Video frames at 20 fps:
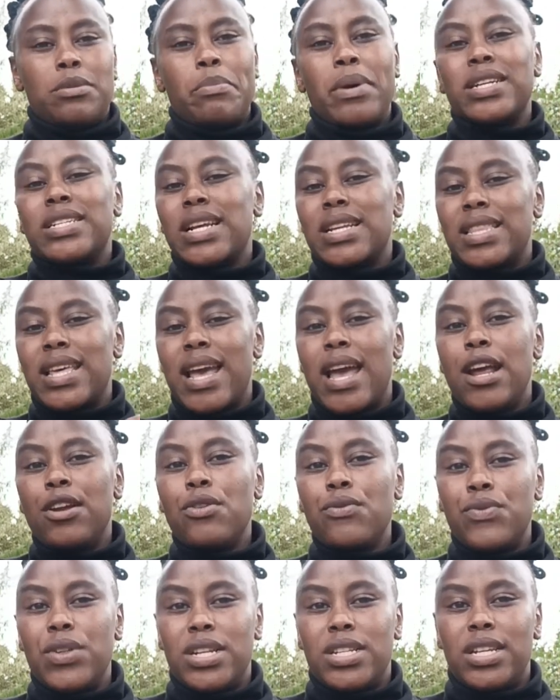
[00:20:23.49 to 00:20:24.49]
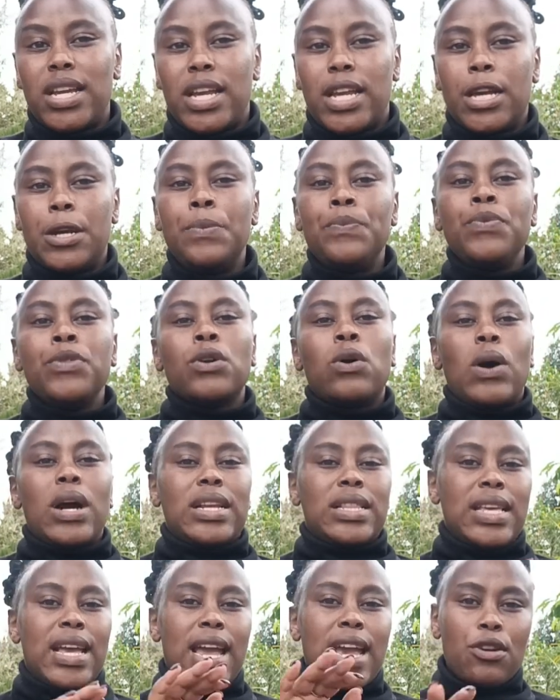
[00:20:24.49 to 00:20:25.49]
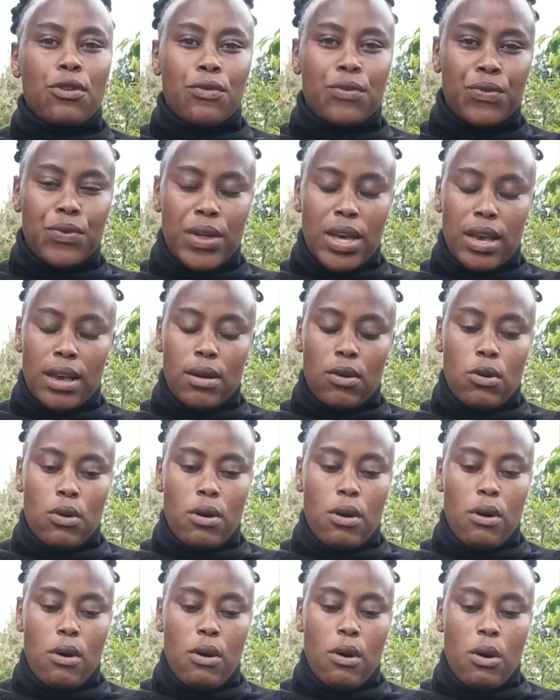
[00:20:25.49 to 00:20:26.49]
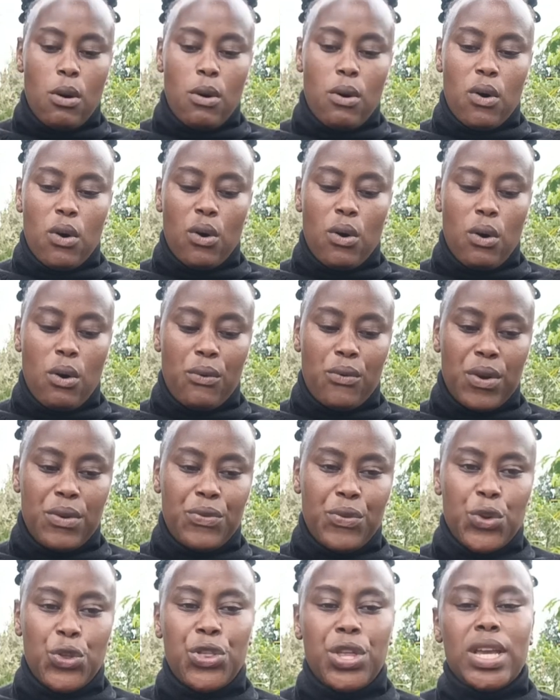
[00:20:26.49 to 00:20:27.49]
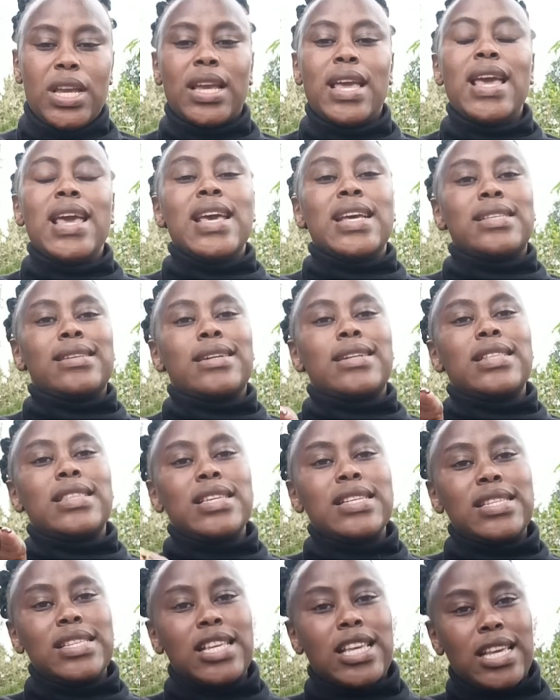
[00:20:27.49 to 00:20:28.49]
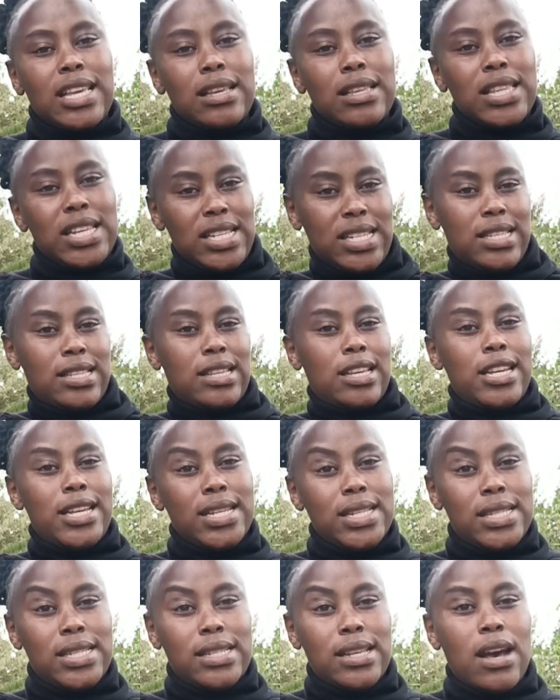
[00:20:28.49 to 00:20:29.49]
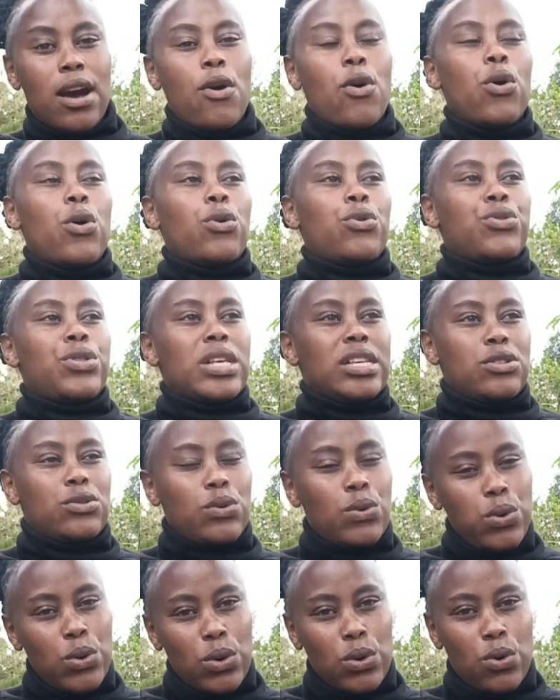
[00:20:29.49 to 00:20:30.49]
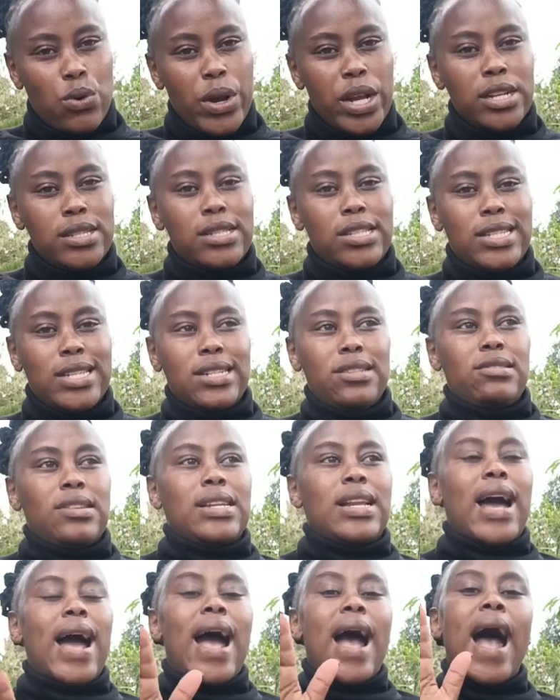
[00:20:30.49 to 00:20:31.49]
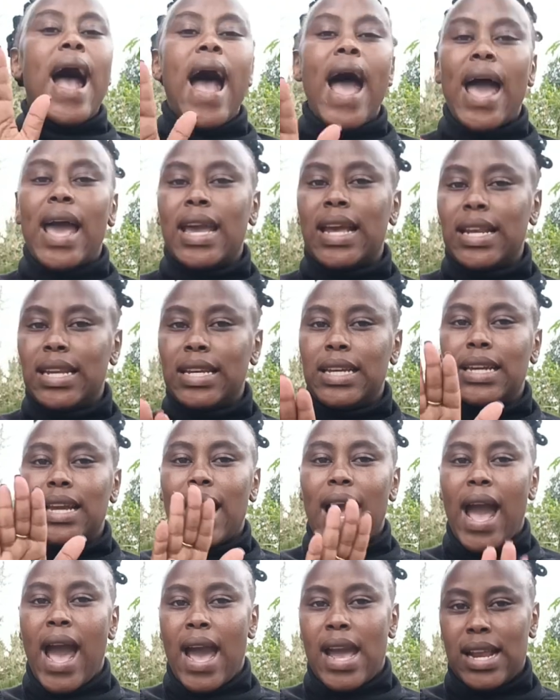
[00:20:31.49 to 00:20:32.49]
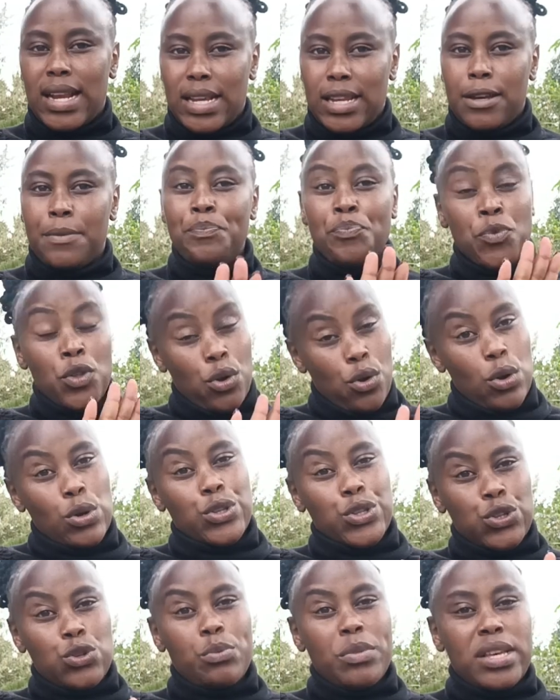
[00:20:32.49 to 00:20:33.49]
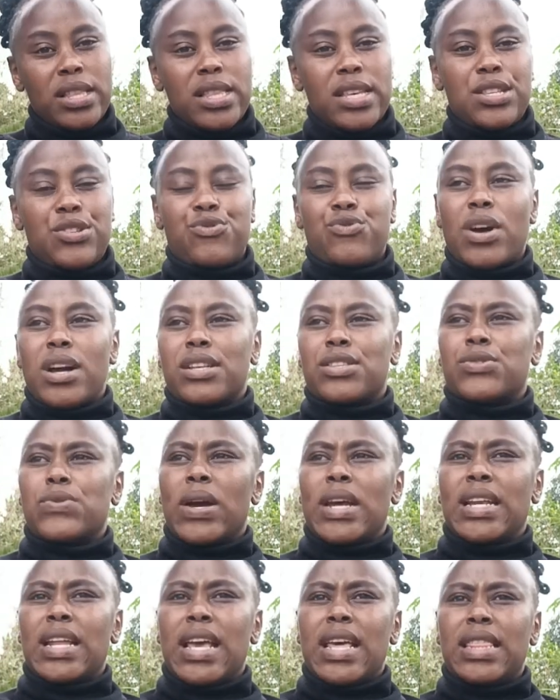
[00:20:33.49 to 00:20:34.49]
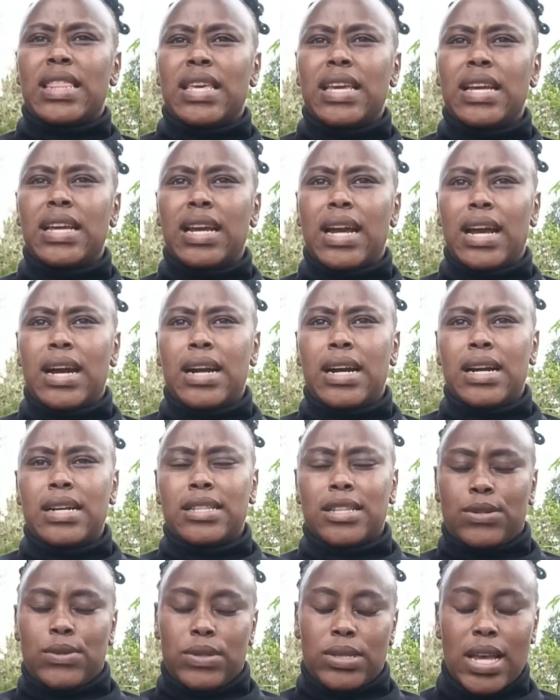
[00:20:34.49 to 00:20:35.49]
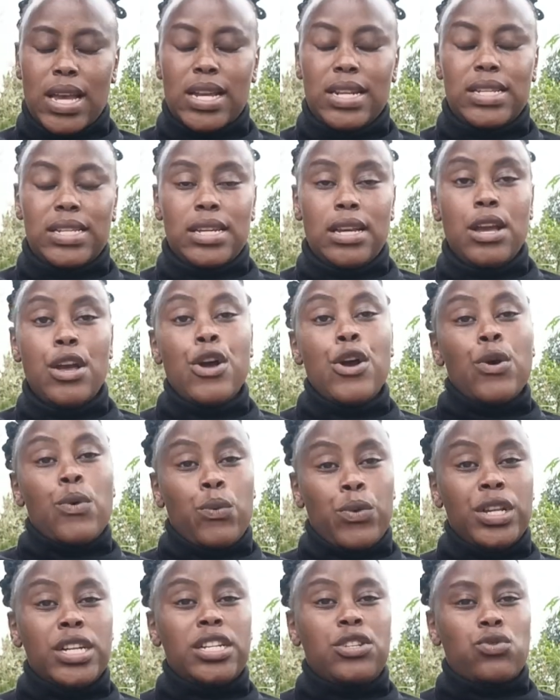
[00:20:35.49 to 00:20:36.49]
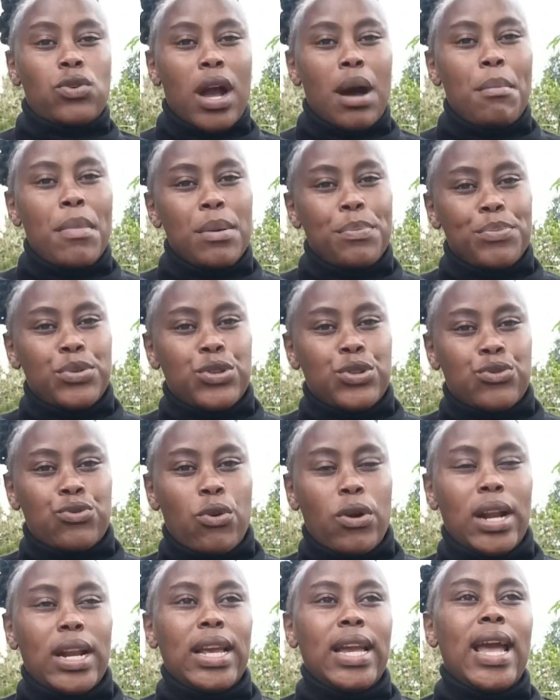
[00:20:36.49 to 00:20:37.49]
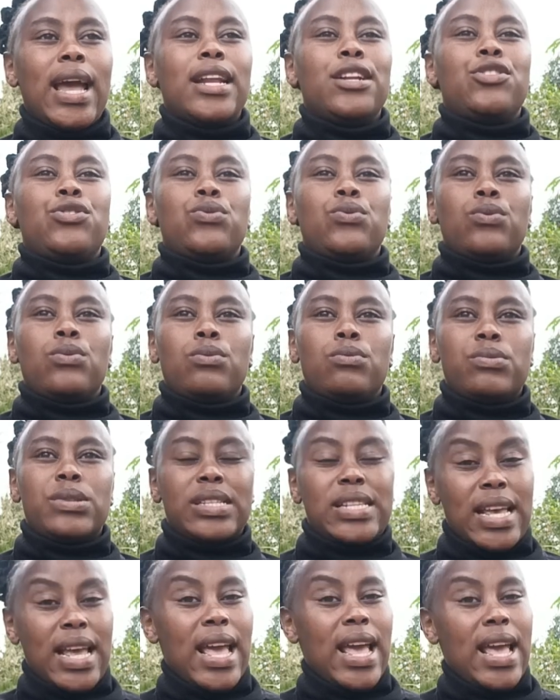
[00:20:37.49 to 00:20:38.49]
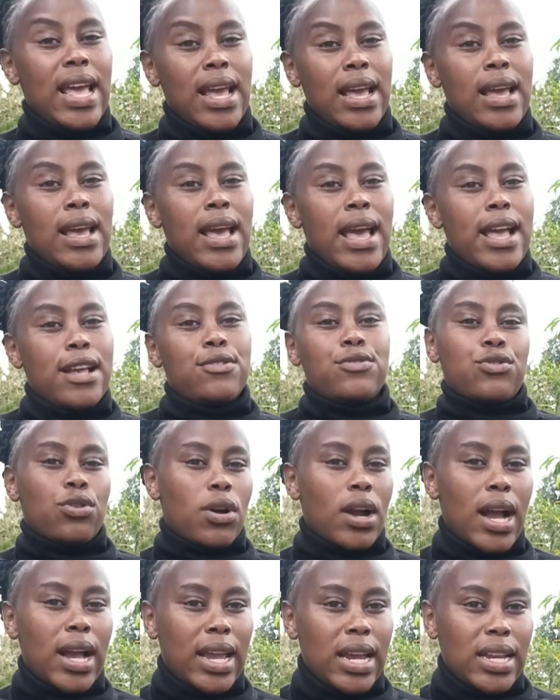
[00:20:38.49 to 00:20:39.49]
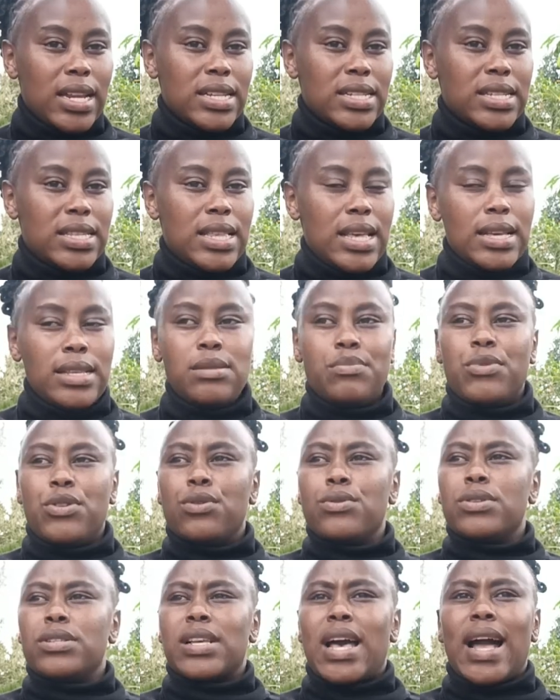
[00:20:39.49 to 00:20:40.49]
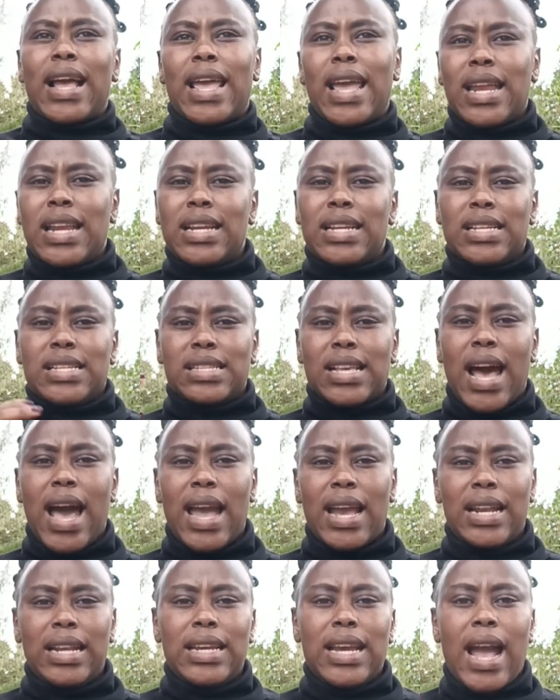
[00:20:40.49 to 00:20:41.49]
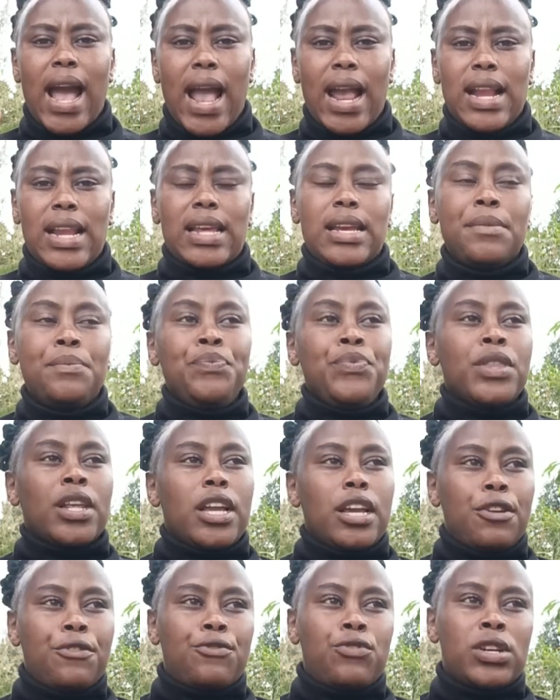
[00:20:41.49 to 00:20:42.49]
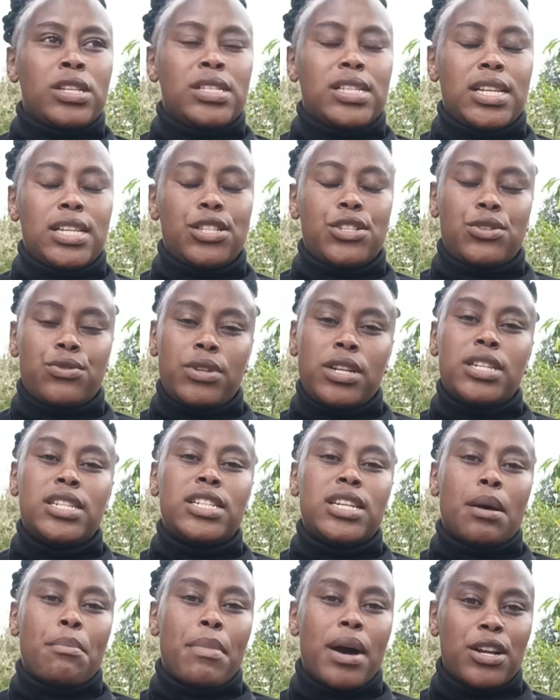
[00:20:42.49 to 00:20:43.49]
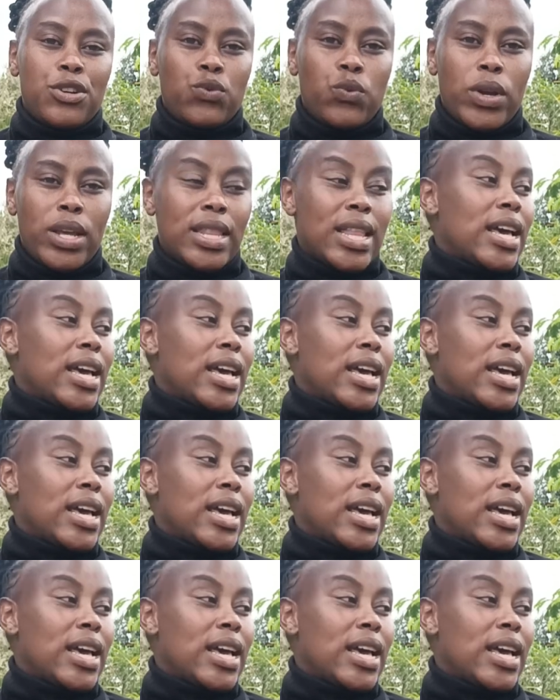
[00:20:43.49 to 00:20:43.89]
But at the end of the day, or at the end of the of everything, is that these kids or the school-going children are highly, highly consuming these drugs. So I think as a society, we need to come up strongly and to say and to talk against this, because again, it is highly, highly influencing students in a bad way.